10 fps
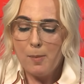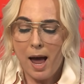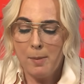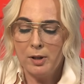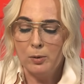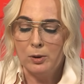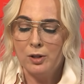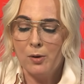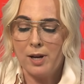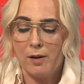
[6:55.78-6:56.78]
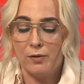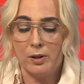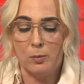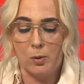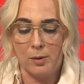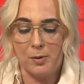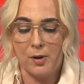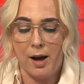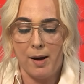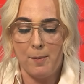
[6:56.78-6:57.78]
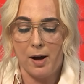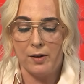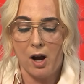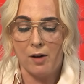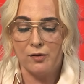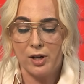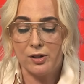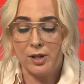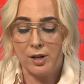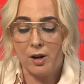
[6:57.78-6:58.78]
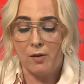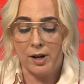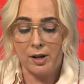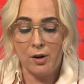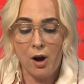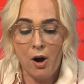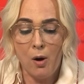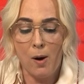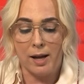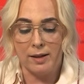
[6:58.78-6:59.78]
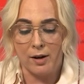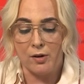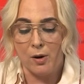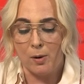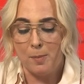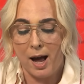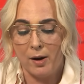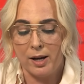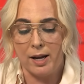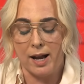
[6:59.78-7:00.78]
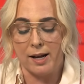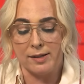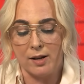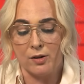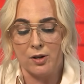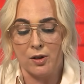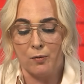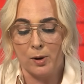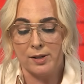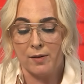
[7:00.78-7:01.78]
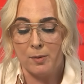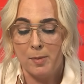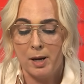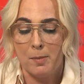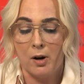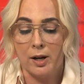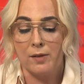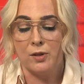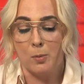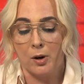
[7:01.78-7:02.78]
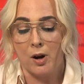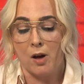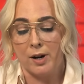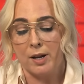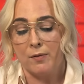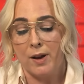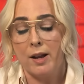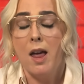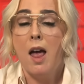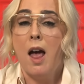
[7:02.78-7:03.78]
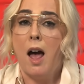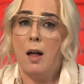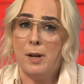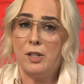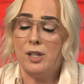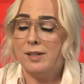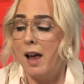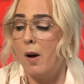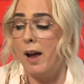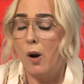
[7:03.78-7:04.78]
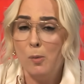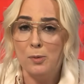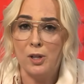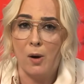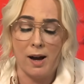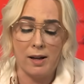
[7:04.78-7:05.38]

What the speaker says: Pamela will no doubt feel warmth on the off chance she didn't already know. I let her know about it, and I sent her to the 47-minute mark if she weren't already a fan. I'll bet she is now. I hope so.